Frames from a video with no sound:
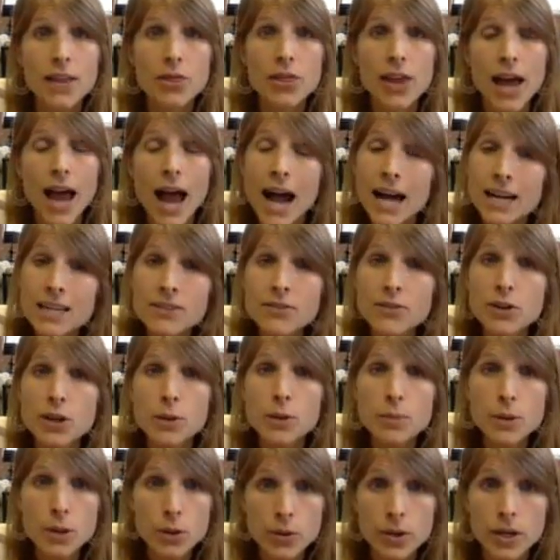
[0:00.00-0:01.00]
the active
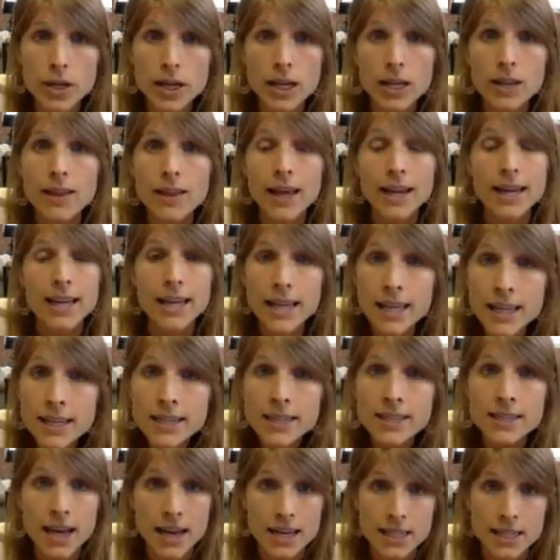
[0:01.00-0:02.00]
community that
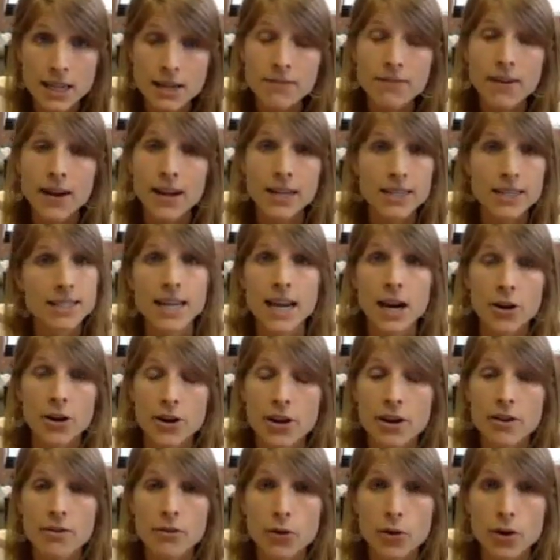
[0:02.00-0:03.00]
is identified as the
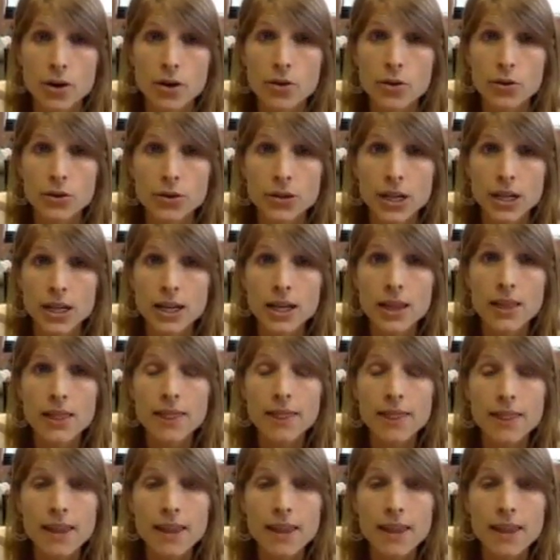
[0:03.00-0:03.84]
area of critical need,